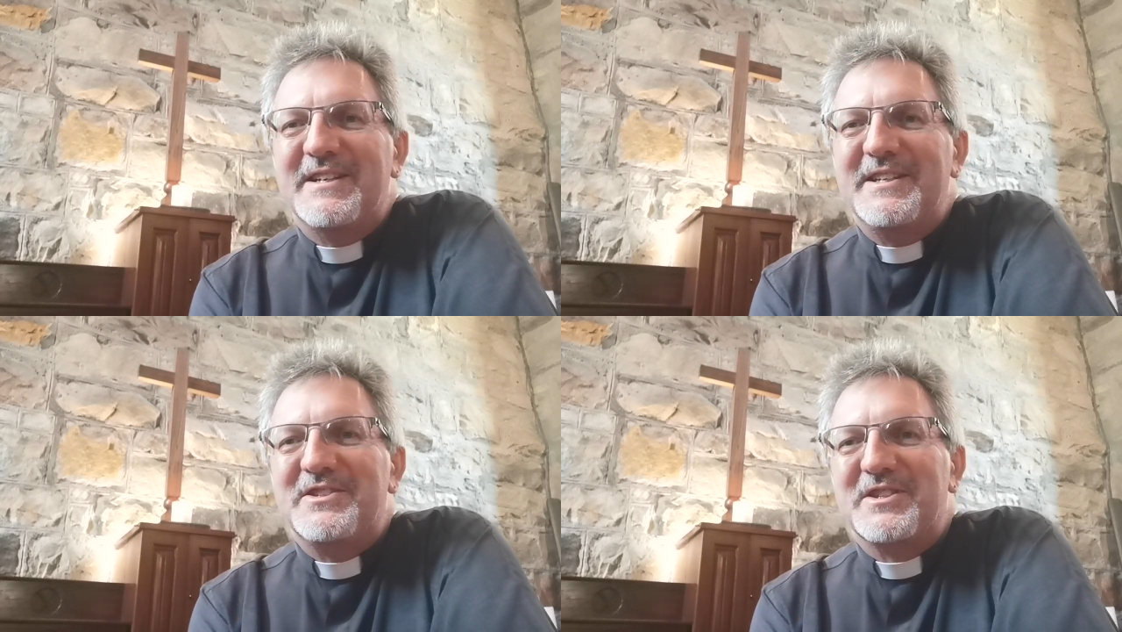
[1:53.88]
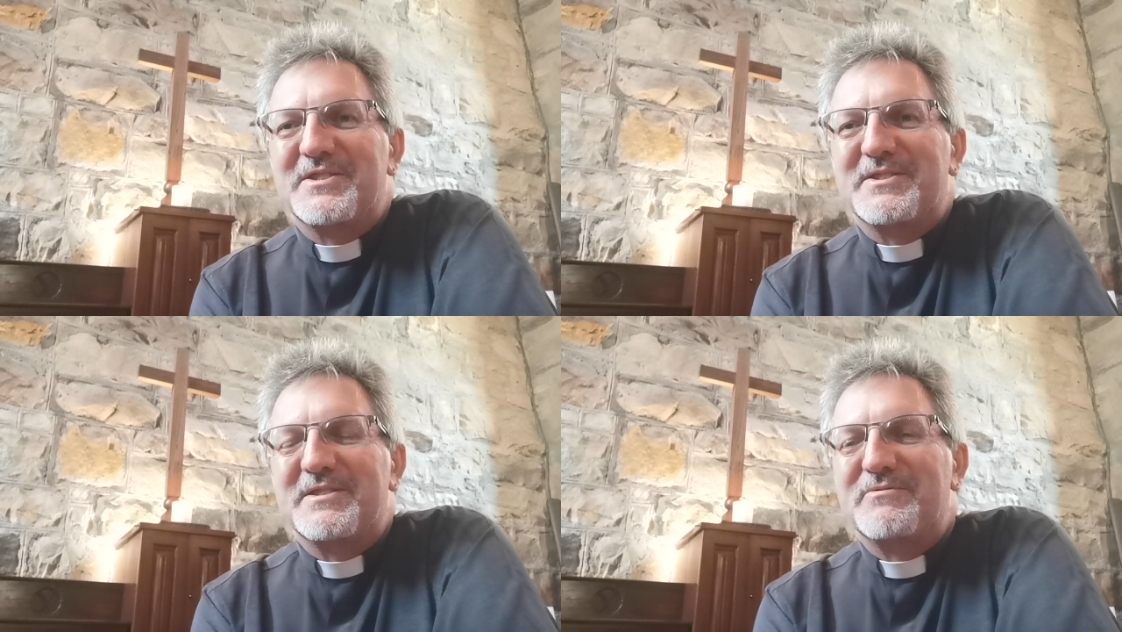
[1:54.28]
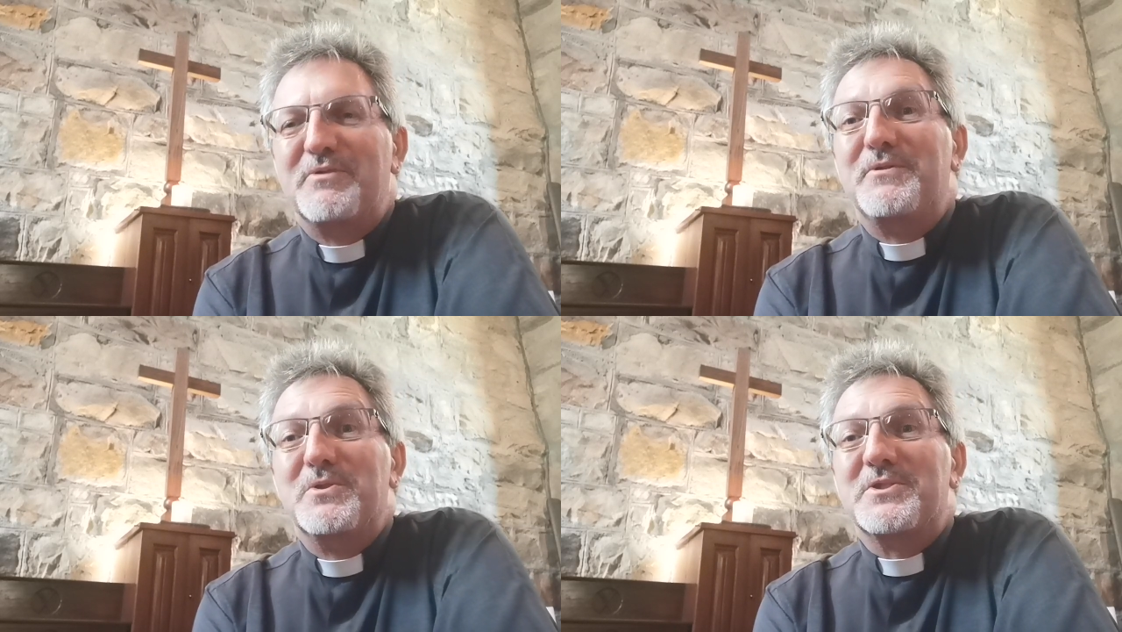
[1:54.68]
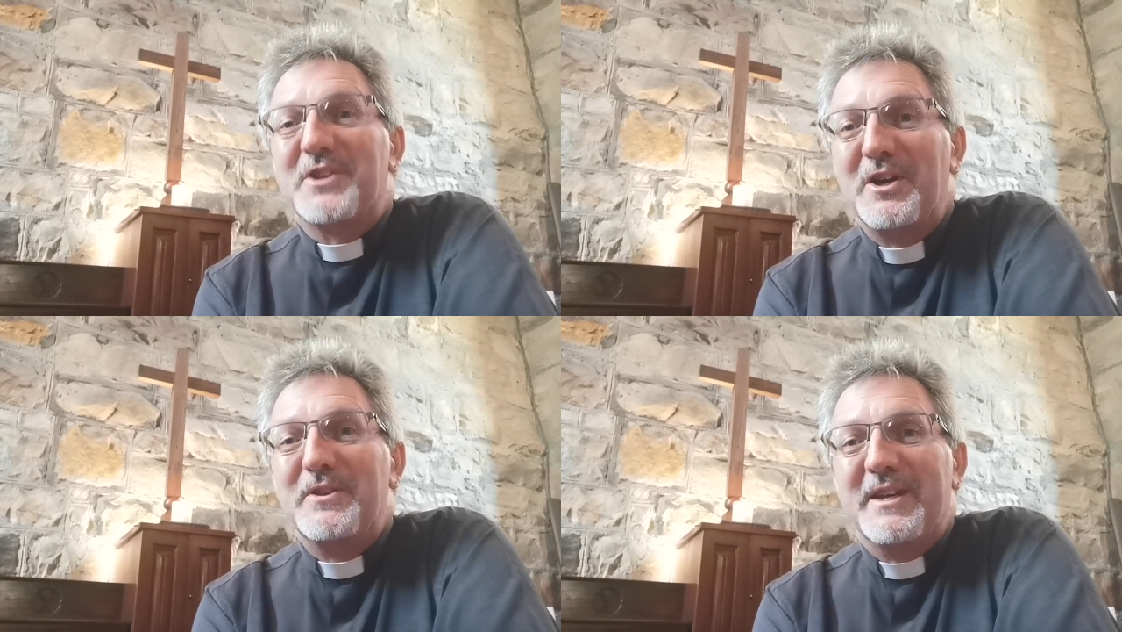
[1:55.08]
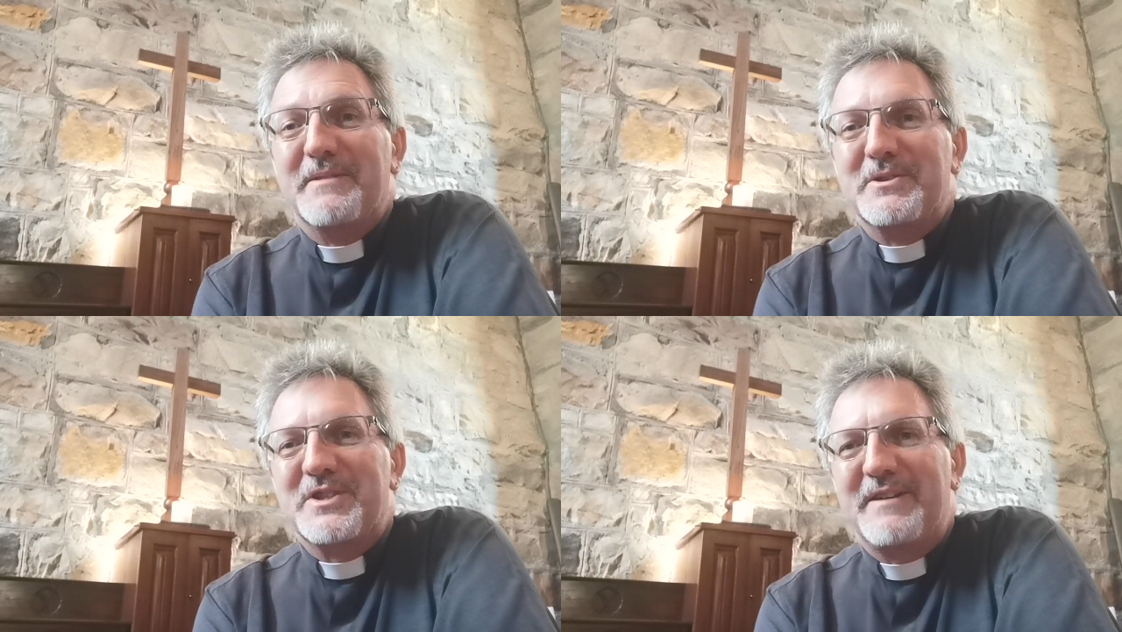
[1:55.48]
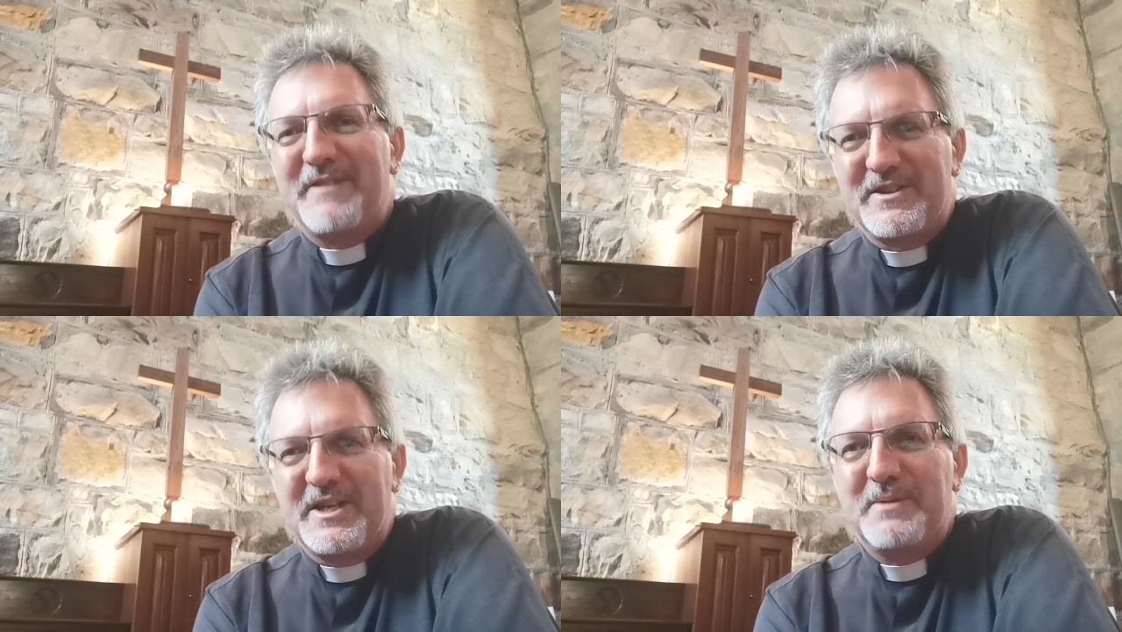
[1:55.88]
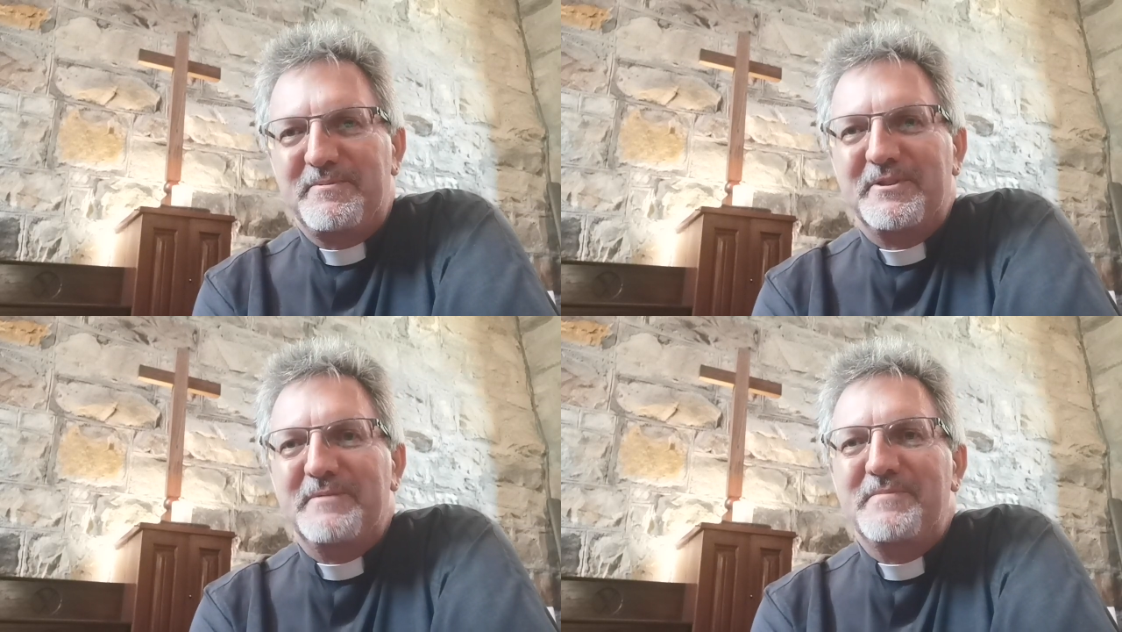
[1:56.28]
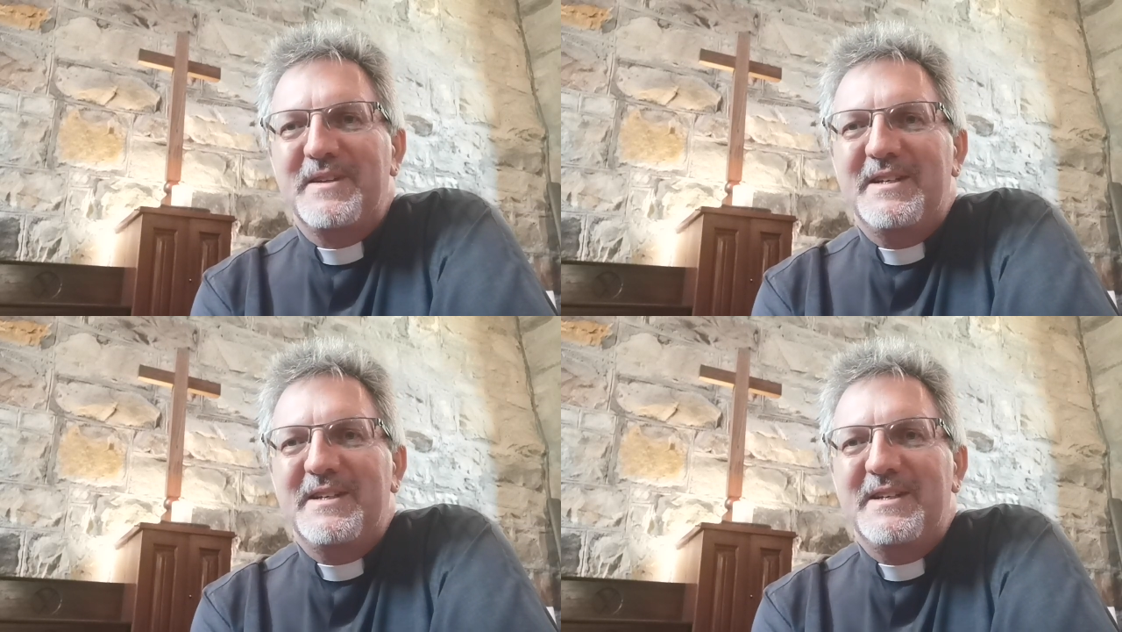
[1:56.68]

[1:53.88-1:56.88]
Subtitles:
He just refused to go there, which I found helpful.